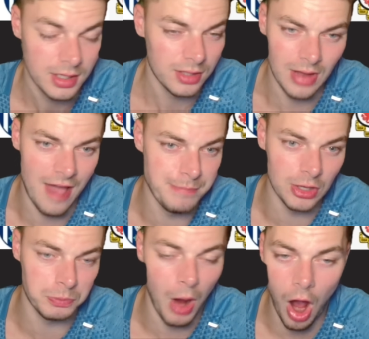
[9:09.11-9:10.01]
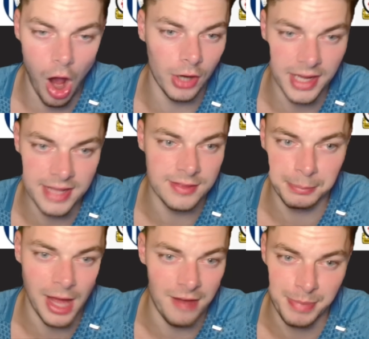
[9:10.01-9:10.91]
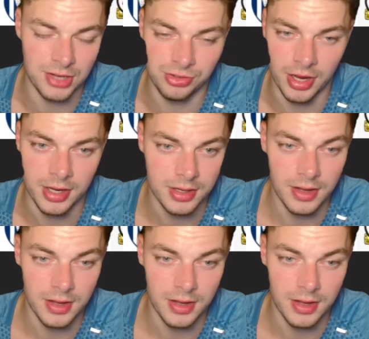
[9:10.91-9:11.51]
Like if Middlesbrough aren't in the playoff picture,